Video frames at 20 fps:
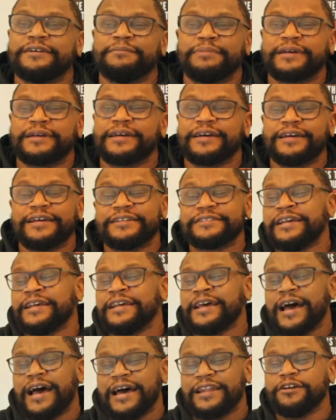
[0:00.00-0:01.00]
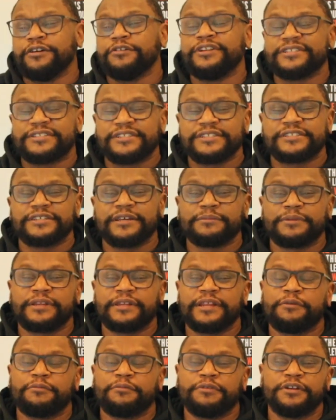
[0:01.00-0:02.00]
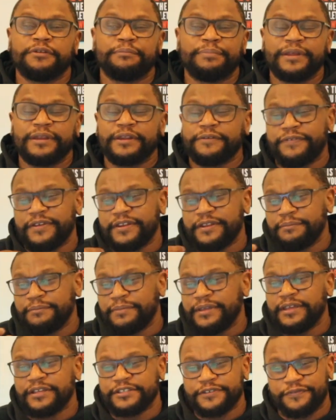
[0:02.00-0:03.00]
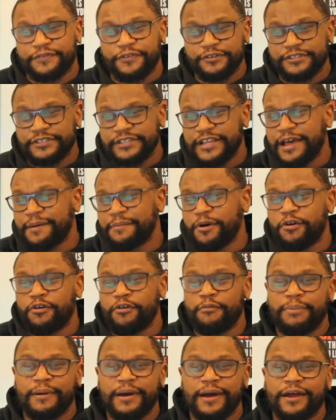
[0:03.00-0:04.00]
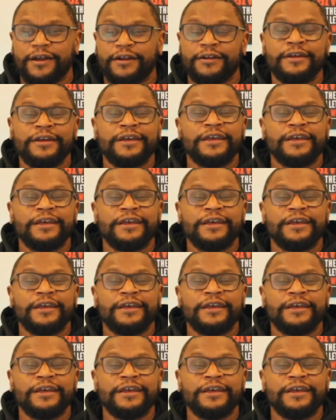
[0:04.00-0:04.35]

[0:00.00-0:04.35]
because I know this is something that would have benefited me as a first-time home buyer,